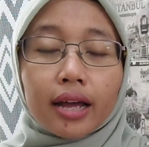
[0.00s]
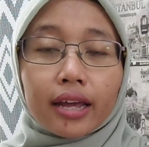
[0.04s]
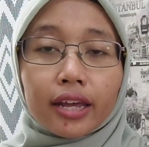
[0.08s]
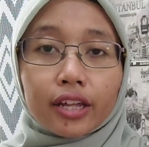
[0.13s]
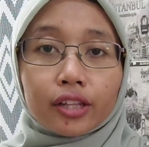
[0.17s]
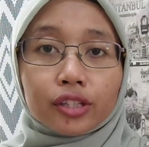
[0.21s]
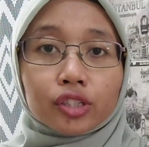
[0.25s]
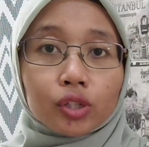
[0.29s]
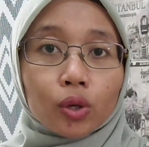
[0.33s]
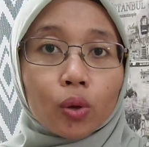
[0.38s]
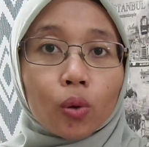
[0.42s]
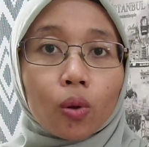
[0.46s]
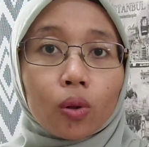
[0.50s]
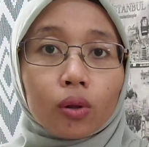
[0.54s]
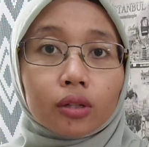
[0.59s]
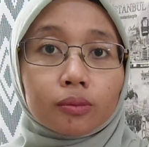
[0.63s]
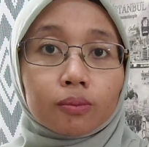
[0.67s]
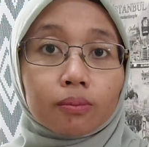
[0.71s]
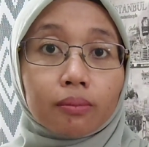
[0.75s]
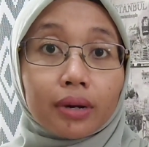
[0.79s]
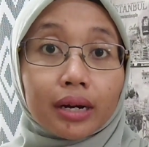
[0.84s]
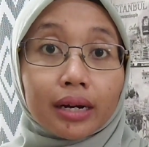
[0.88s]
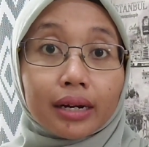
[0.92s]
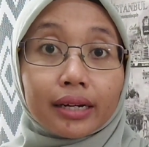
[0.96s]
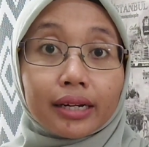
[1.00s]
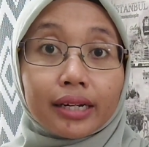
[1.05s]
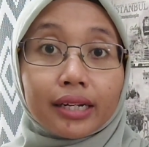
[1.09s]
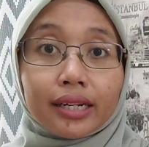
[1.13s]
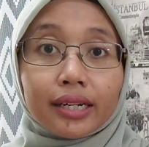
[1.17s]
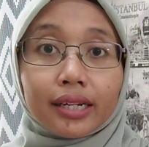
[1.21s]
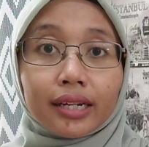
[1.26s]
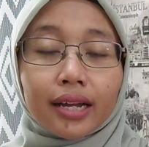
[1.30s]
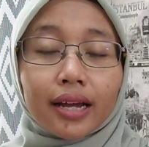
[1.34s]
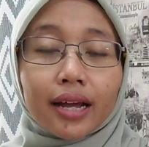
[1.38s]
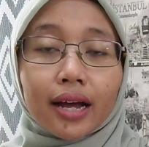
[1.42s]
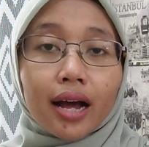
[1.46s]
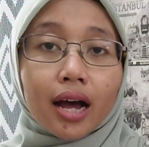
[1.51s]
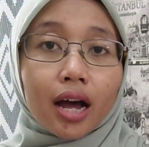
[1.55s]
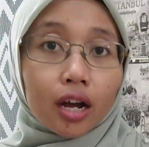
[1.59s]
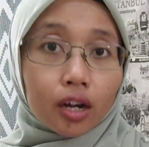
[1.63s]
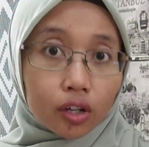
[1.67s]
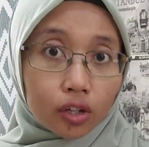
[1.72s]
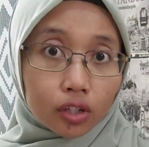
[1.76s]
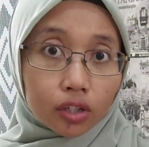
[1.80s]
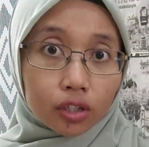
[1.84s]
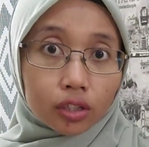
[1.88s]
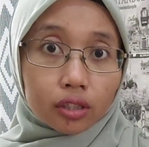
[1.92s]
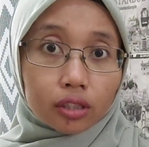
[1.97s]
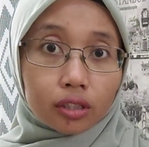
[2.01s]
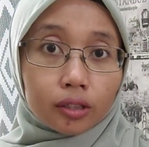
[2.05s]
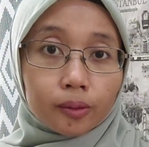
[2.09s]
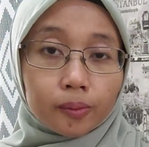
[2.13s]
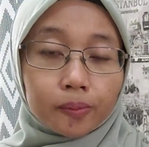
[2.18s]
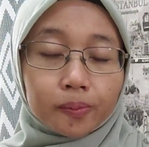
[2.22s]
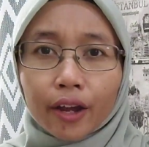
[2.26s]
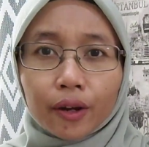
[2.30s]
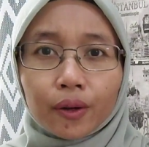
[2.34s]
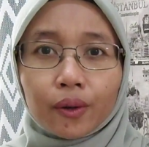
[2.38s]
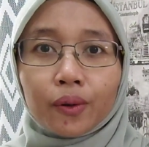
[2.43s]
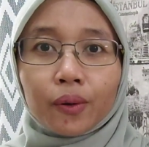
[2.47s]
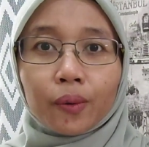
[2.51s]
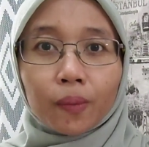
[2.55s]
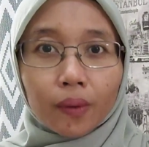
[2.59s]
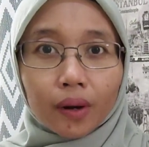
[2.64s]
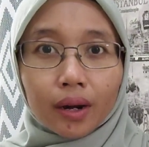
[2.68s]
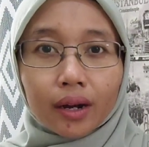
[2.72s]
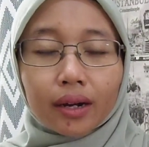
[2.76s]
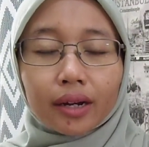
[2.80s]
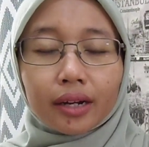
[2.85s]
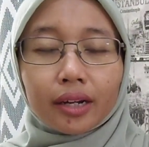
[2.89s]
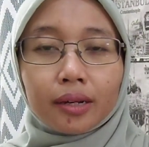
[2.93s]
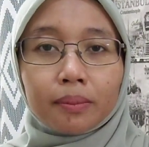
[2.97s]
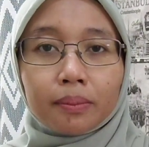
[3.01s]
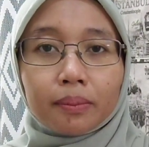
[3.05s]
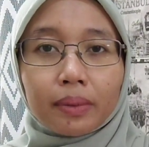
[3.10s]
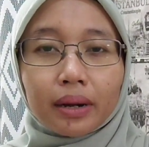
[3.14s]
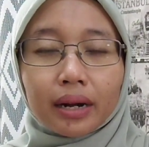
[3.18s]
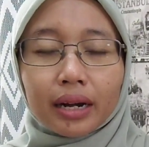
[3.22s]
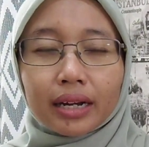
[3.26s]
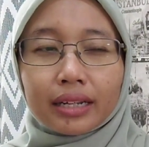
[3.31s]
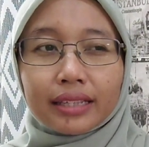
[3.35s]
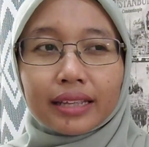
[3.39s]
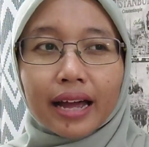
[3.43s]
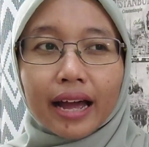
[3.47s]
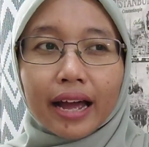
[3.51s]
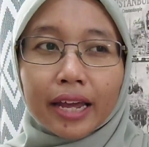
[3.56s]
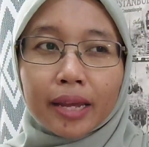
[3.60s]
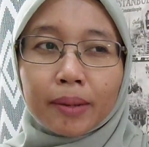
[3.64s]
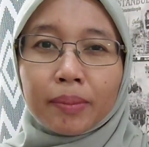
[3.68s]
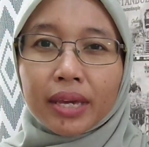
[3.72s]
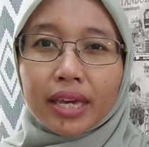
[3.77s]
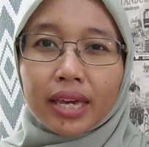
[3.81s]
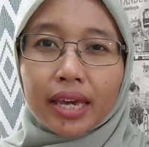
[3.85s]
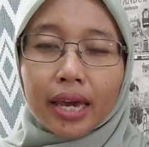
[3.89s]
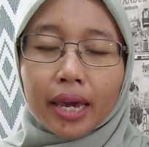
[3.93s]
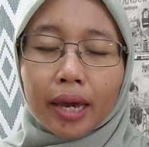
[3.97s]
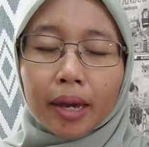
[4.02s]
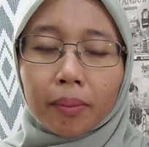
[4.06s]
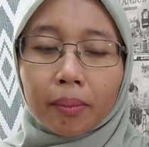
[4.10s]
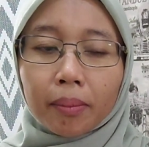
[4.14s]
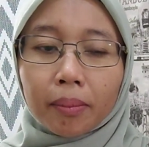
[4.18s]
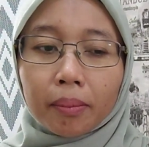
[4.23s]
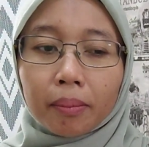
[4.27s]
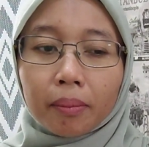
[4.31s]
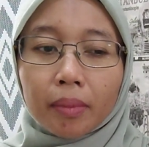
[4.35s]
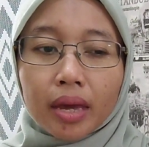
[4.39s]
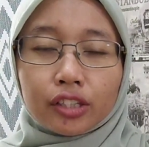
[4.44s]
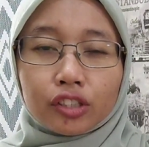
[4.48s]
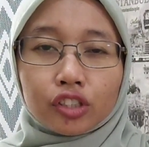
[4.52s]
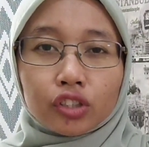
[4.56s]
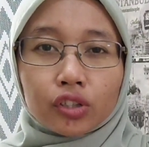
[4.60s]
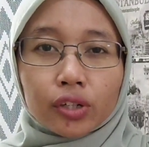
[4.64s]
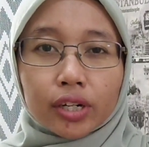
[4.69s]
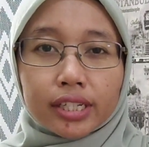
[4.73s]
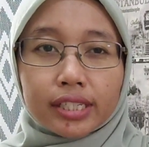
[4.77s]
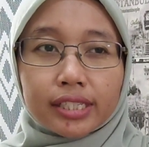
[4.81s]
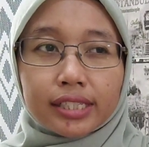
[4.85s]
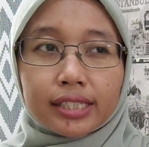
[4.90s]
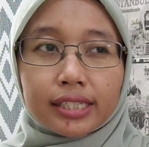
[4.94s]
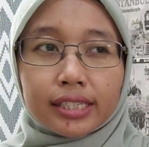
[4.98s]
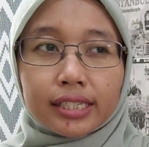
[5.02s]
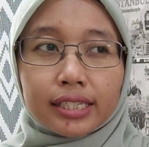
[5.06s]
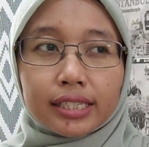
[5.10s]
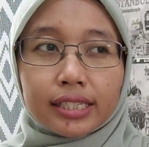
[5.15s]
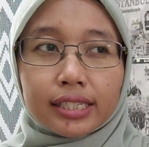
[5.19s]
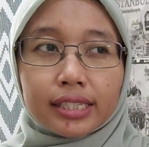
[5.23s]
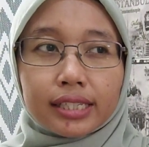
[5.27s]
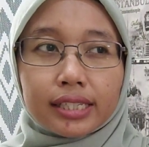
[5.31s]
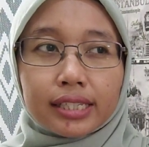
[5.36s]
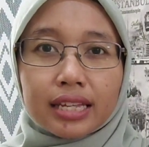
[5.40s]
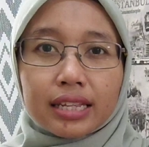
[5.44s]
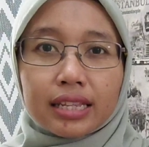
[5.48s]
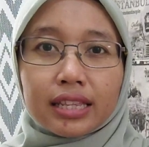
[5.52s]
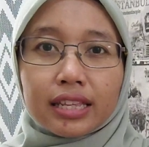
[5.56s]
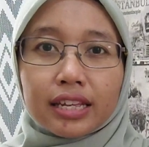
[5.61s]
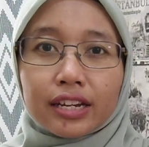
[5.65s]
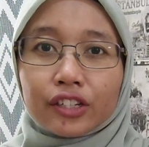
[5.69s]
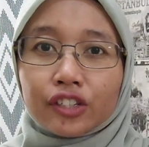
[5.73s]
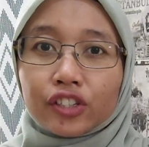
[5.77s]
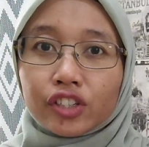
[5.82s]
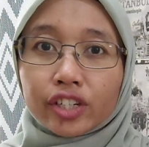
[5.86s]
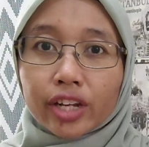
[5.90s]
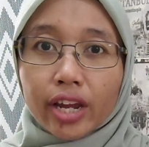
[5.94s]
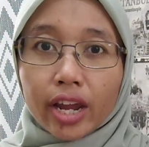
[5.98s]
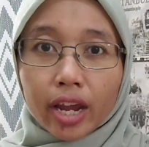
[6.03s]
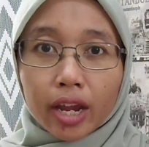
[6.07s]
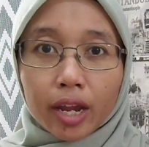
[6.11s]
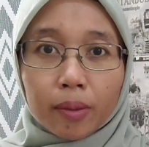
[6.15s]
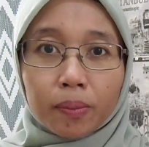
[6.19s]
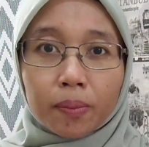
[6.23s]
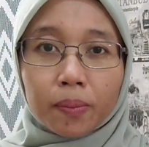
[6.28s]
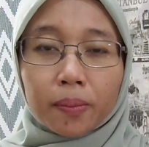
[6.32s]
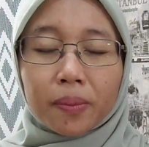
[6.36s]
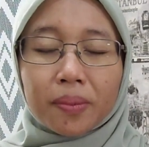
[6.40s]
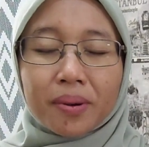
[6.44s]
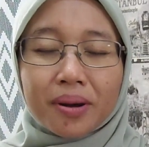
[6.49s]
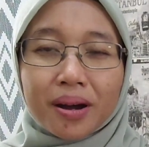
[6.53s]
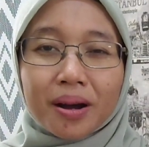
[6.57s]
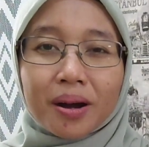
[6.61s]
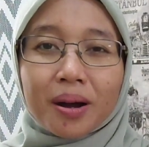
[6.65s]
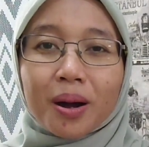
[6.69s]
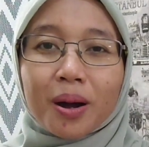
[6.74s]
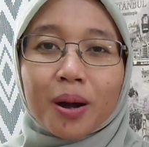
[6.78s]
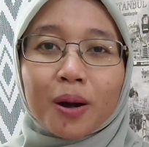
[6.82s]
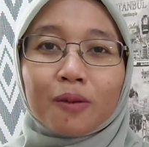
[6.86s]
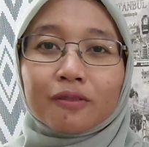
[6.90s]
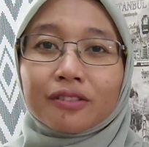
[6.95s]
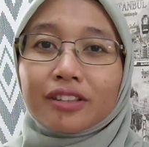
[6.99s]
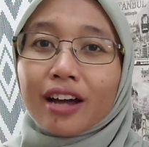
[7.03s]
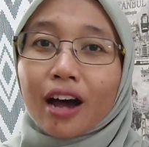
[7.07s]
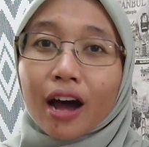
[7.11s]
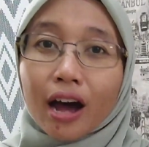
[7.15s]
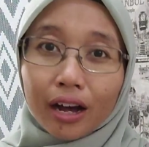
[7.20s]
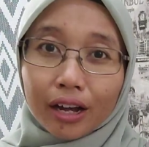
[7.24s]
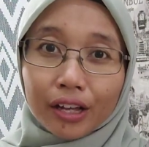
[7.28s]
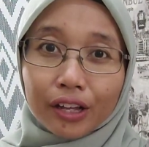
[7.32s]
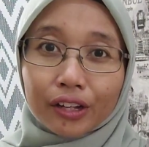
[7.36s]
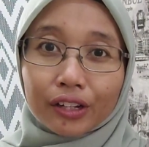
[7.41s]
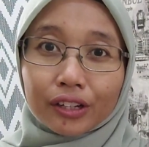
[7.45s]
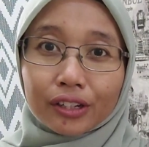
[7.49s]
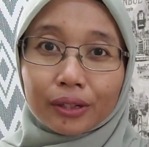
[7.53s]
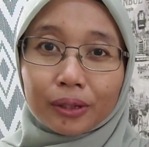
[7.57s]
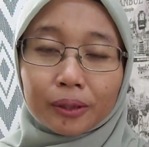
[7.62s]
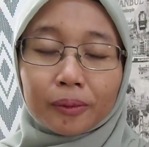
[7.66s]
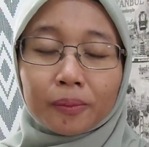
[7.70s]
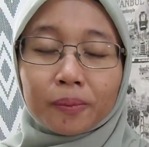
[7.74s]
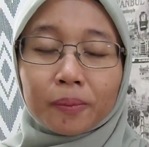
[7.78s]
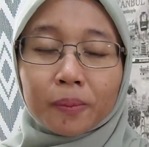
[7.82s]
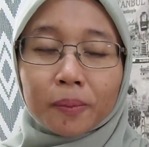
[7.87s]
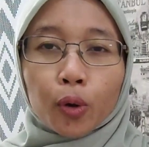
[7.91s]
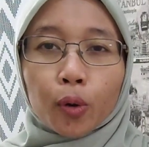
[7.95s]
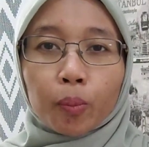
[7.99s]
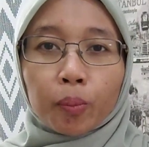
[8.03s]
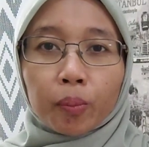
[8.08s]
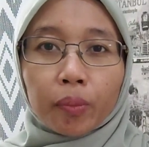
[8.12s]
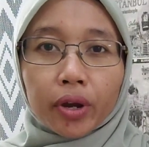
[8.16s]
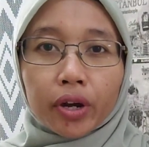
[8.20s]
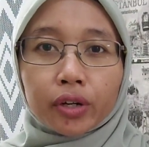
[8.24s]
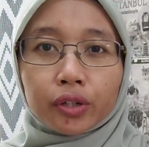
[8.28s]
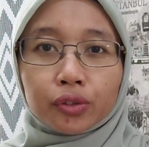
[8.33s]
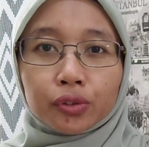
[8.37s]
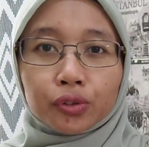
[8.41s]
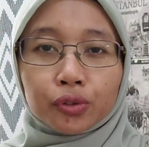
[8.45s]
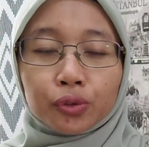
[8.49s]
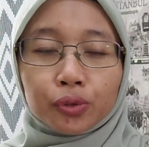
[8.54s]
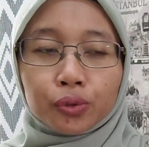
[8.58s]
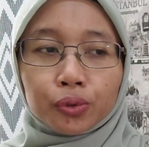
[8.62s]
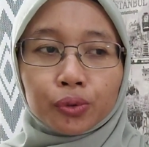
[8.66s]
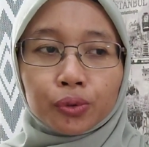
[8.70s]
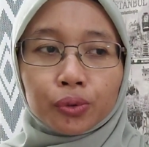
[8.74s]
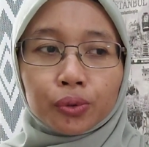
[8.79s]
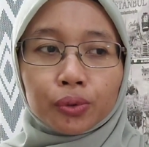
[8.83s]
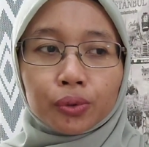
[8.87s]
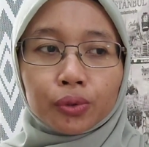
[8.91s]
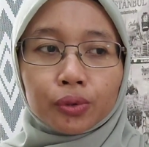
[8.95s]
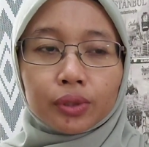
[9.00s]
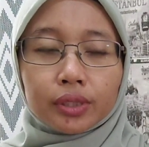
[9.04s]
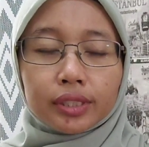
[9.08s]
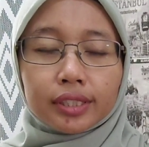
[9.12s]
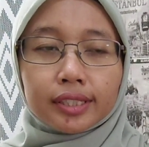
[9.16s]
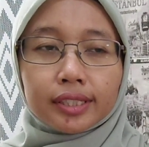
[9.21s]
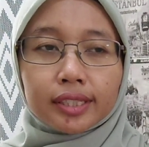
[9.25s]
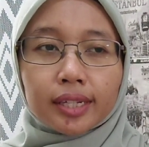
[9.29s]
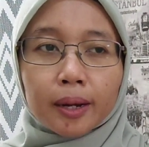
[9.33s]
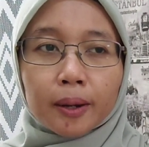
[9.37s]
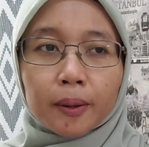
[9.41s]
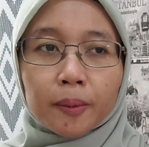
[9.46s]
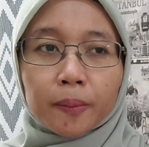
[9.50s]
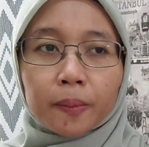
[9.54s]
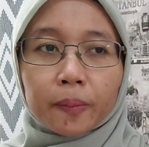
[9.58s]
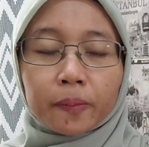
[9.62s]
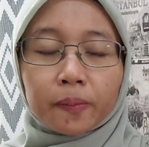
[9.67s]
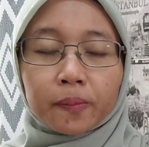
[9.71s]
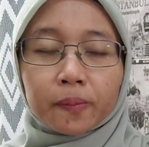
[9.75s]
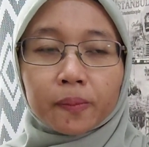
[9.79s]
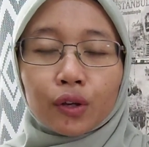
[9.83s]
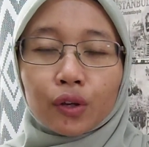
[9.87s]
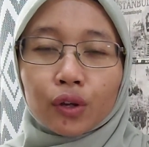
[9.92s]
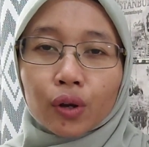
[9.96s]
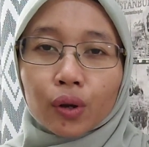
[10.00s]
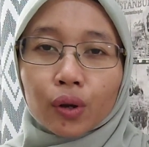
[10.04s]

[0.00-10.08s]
it's called by Hangul, I don't know why, but I became interested in the shape of the Hangul compared to some,